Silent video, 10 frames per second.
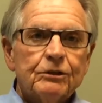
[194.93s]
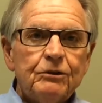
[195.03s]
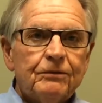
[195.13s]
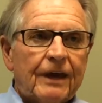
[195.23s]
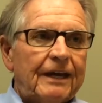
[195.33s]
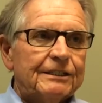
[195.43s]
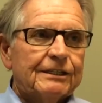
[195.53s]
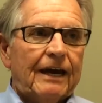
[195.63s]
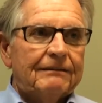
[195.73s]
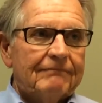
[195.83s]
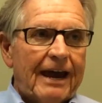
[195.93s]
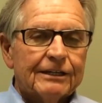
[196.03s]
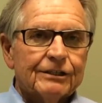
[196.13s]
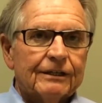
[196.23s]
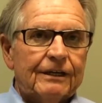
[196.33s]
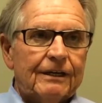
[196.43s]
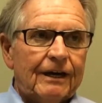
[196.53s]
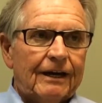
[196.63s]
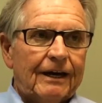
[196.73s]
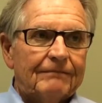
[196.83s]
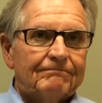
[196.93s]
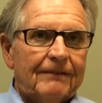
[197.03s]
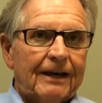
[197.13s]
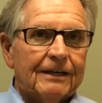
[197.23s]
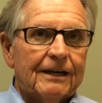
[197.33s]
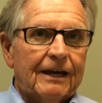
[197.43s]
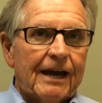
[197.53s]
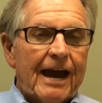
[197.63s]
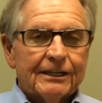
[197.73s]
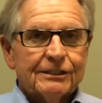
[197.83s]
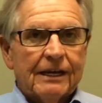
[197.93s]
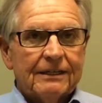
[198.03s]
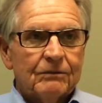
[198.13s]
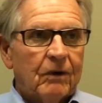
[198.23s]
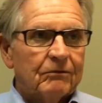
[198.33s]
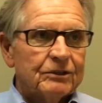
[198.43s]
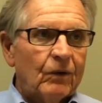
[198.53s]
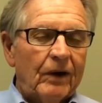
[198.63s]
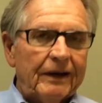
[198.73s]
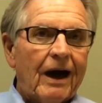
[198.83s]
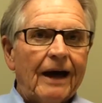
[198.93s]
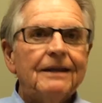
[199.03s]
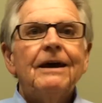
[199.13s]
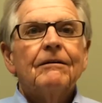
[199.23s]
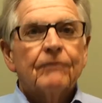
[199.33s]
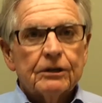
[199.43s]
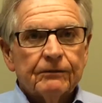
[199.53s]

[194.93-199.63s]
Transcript: There were two things that actually accented what was going on.